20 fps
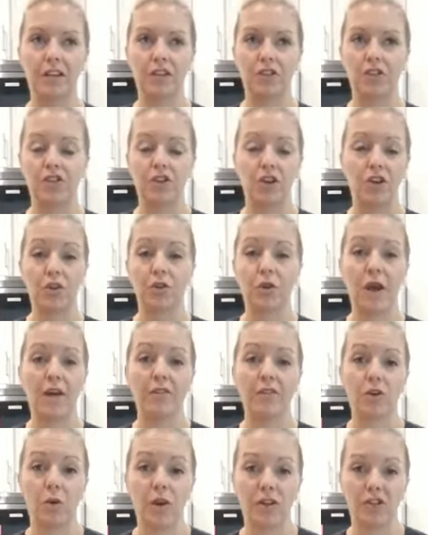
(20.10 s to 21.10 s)
you have
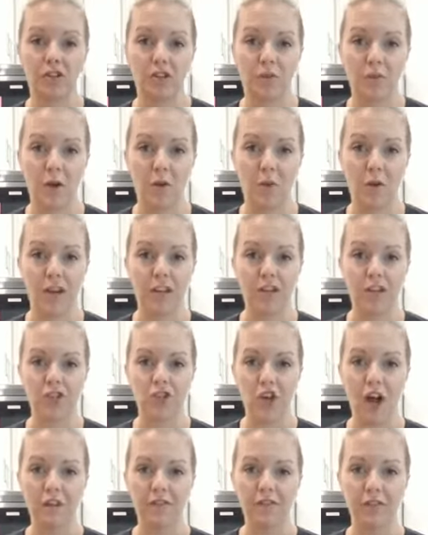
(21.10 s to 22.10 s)
a question about what a
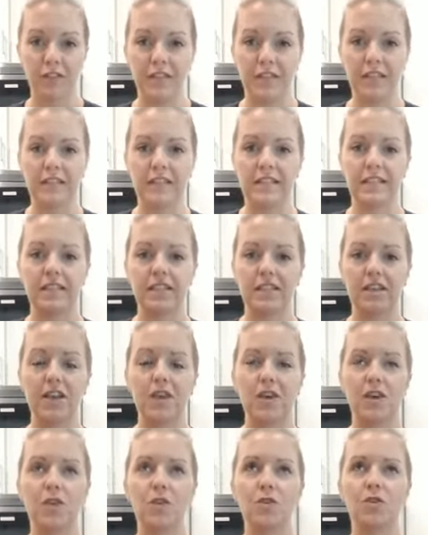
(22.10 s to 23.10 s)
chaffle is, it's
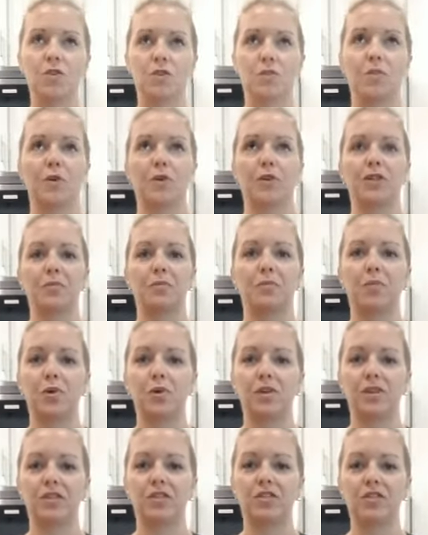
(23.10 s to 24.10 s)
super simple.
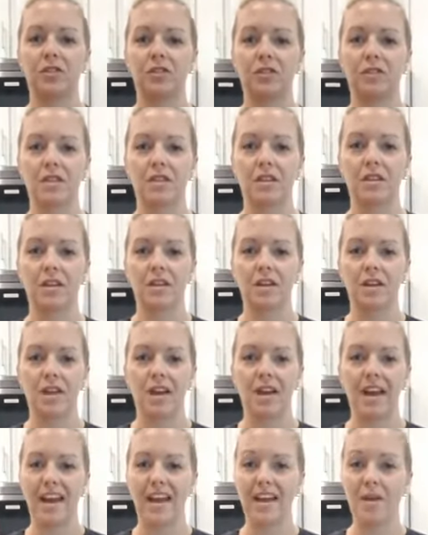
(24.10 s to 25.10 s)
It's just
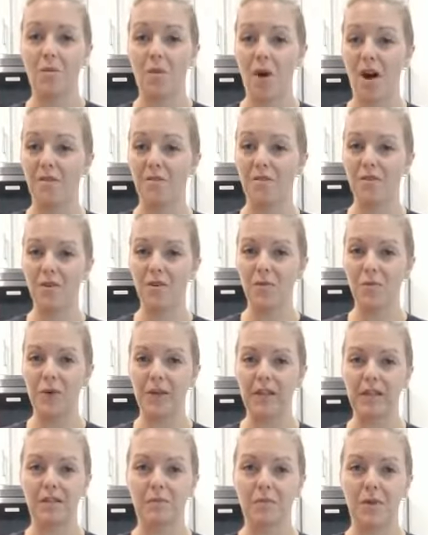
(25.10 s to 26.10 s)
a waffle, but
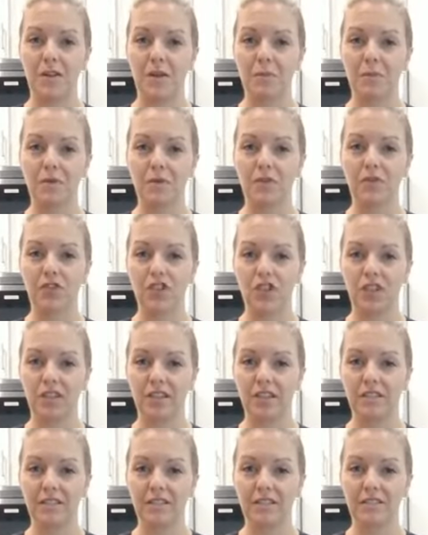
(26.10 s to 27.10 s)
it's made up of
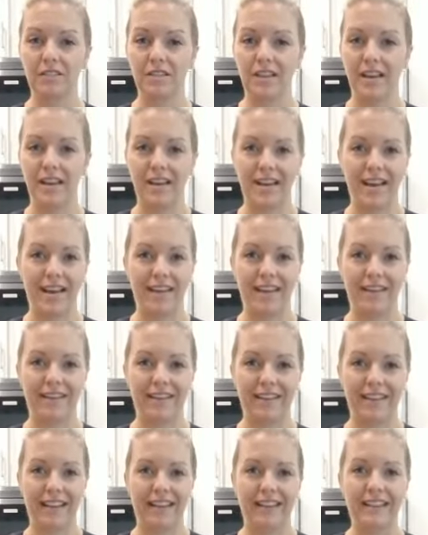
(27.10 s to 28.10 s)
cheese and egg,
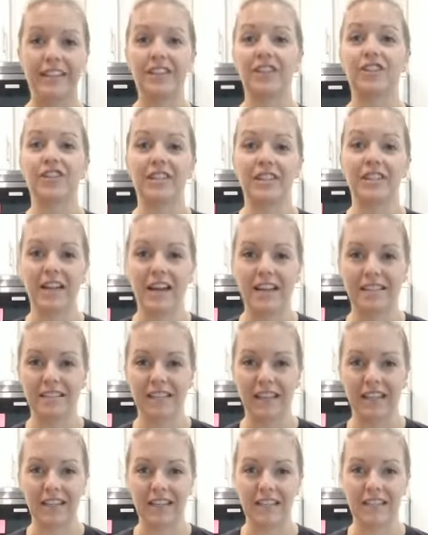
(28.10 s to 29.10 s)
and literally that's
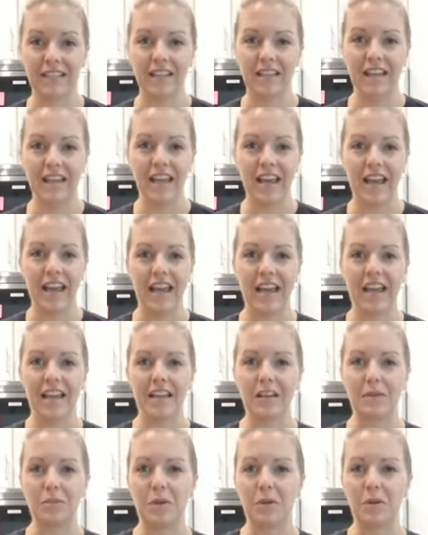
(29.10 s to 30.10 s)
it.
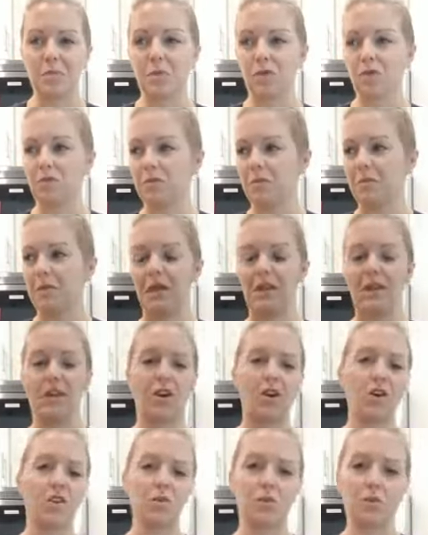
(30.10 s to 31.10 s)
And people have been making
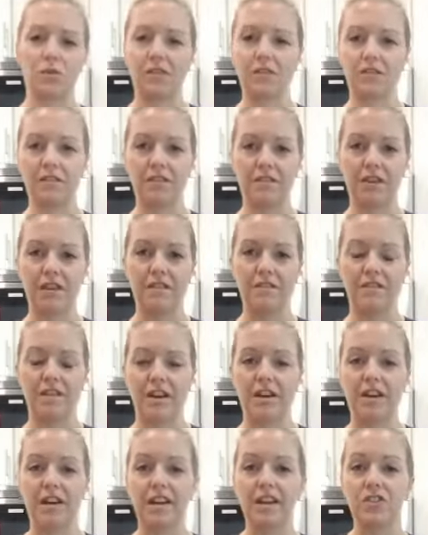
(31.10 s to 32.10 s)
all sorts of different
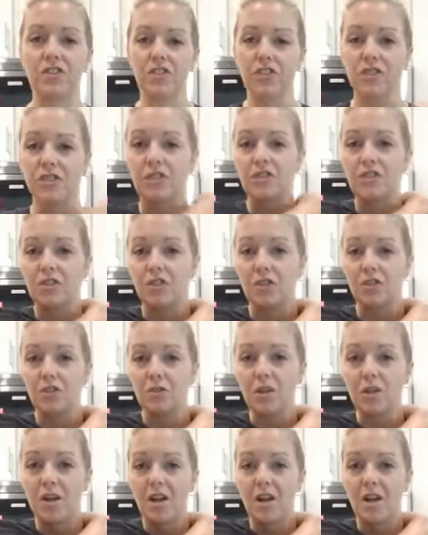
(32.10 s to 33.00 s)
variations to